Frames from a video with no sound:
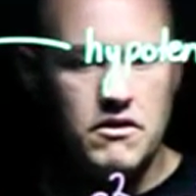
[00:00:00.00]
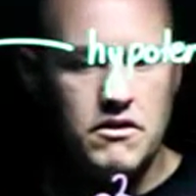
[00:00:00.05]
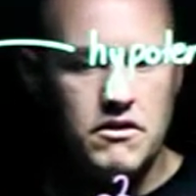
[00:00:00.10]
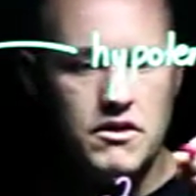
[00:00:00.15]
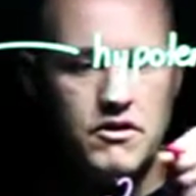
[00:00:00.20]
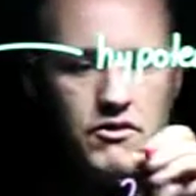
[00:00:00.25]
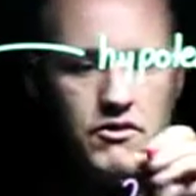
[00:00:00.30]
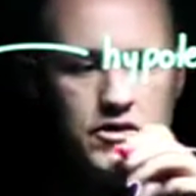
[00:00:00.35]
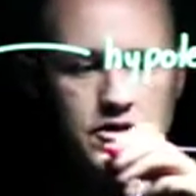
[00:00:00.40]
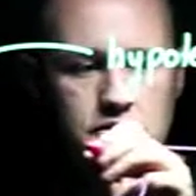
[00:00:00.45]

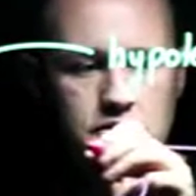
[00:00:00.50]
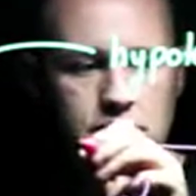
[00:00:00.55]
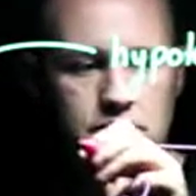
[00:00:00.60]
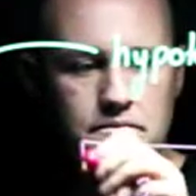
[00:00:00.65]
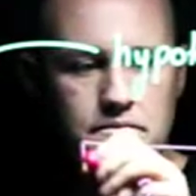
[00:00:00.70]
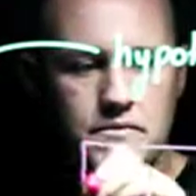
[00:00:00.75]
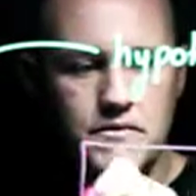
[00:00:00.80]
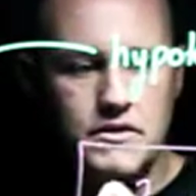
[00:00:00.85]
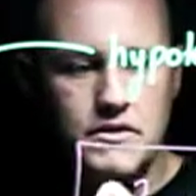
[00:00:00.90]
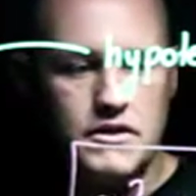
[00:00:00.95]
There it is.
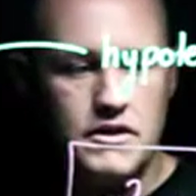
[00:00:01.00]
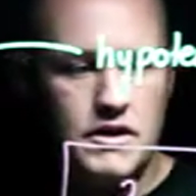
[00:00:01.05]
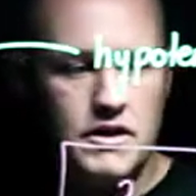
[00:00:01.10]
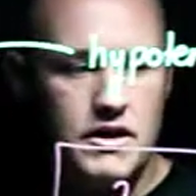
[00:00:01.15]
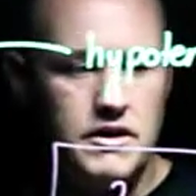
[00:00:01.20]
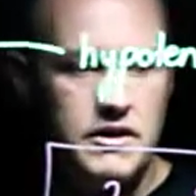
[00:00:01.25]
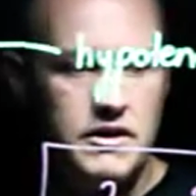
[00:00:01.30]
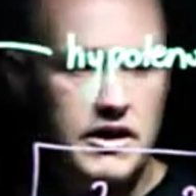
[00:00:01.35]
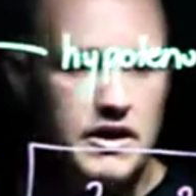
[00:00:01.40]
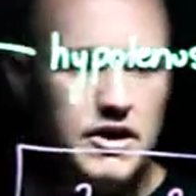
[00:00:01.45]
Okay,
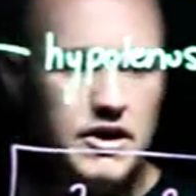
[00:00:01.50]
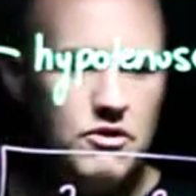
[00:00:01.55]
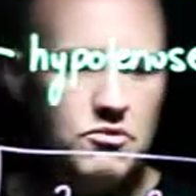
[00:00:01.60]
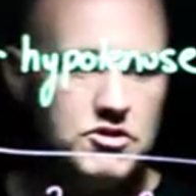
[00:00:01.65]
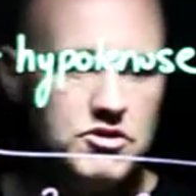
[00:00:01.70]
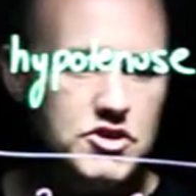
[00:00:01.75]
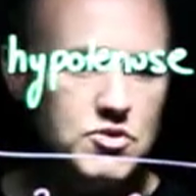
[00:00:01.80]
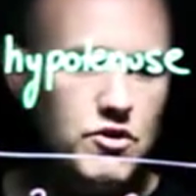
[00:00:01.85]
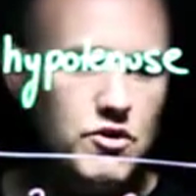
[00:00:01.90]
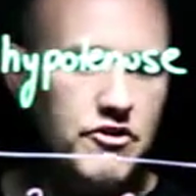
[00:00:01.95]
now you know what
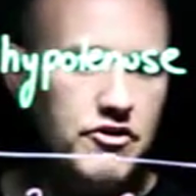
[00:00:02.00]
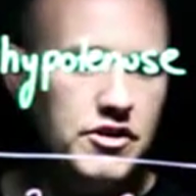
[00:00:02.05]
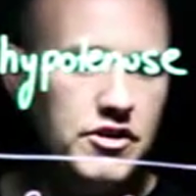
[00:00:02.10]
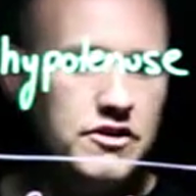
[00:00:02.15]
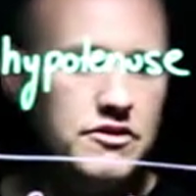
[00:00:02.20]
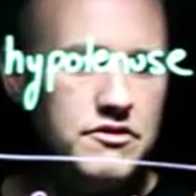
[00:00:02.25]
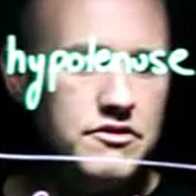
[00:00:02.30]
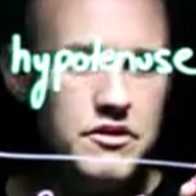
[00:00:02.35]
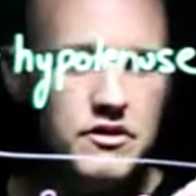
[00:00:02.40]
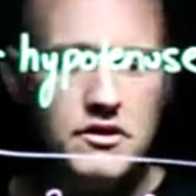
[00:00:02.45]
squaring
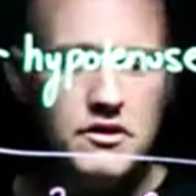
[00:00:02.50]
is.